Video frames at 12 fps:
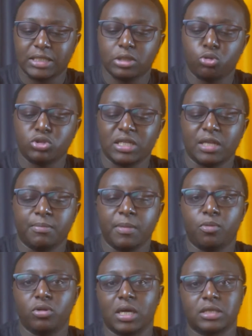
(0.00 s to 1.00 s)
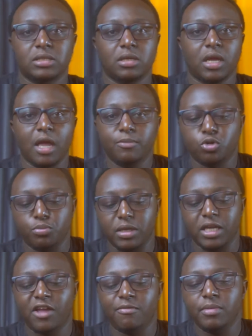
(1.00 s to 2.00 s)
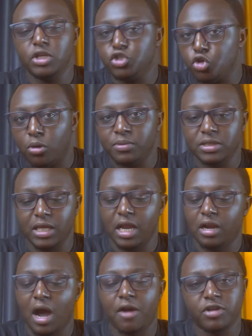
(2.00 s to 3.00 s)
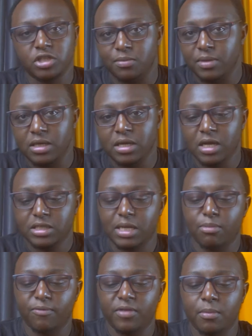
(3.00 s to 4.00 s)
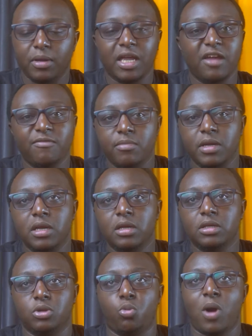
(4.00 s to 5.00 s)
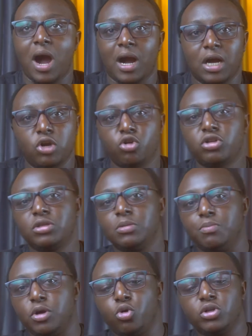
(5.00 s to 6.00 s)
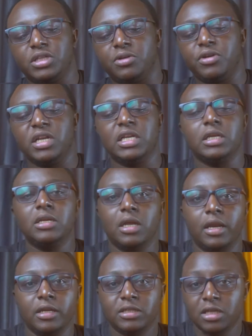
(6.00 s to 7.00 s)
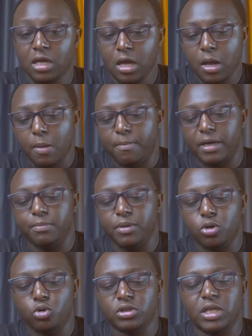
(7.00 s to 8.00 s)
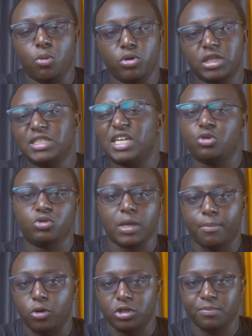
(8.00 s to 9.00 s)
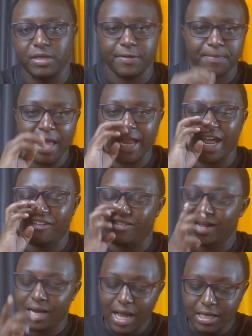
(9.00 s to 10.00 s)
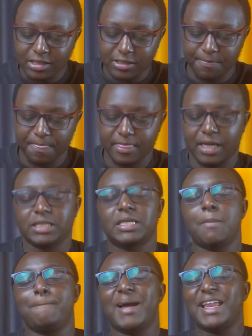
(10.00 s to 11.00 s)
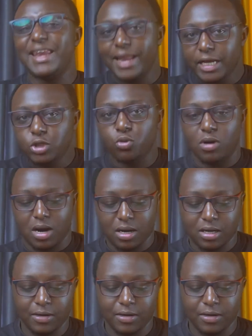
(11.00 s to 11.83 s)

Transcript: those are the people that came to me, gave me jobs, they encouraged me. Some of them gave me work, not because they really needed it, but because they wanted just to support me. And I realized that my network